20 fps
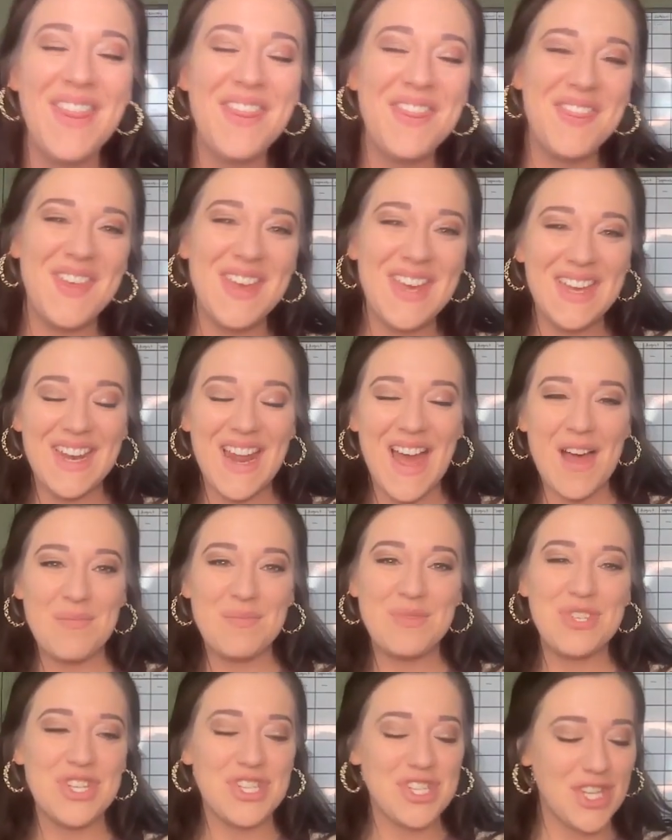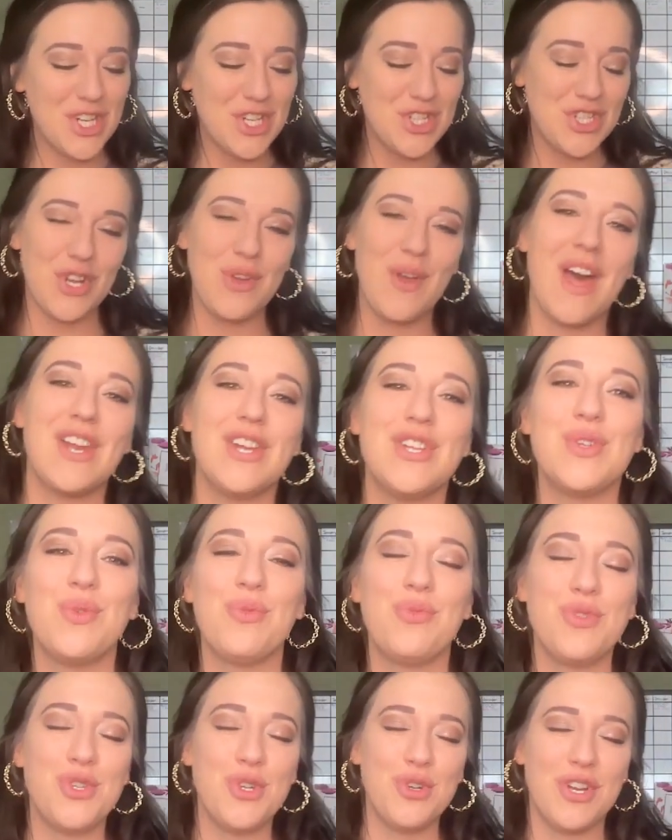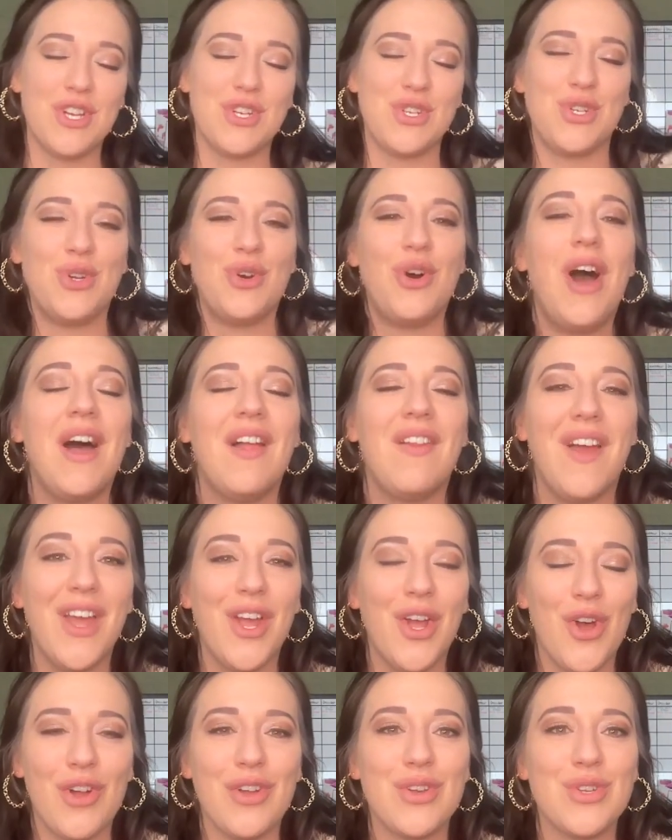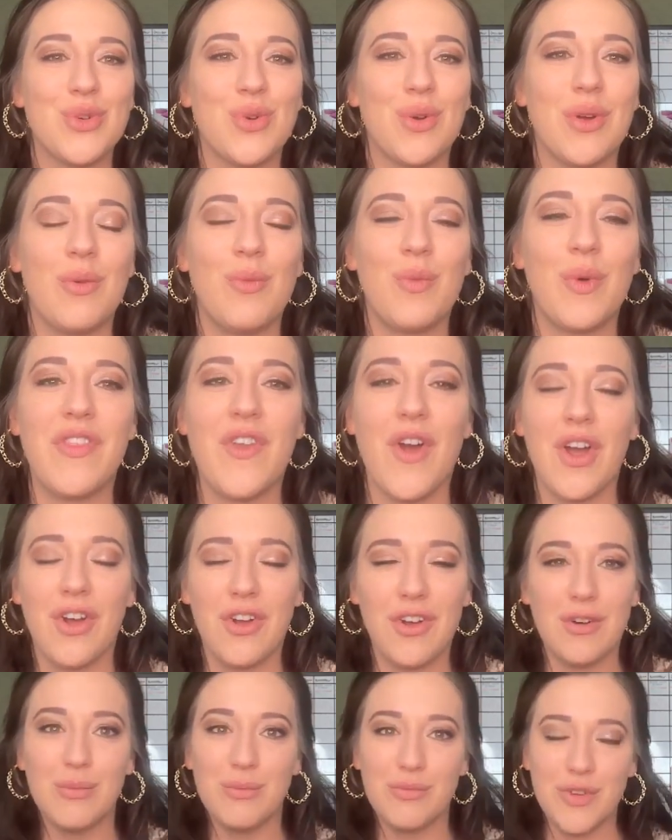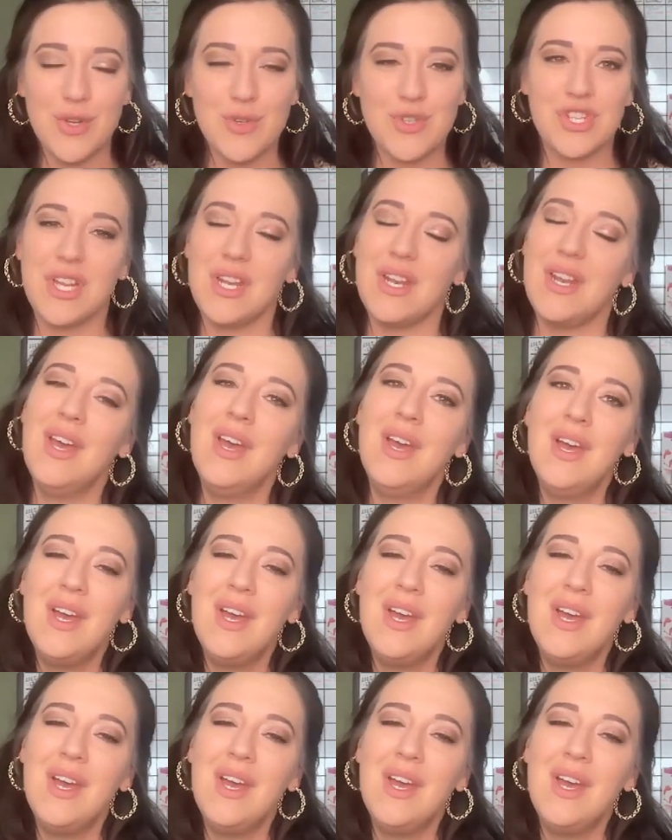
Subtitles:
then I'm just going to show you how to do traditional highlight and contour with our Chrome Fusion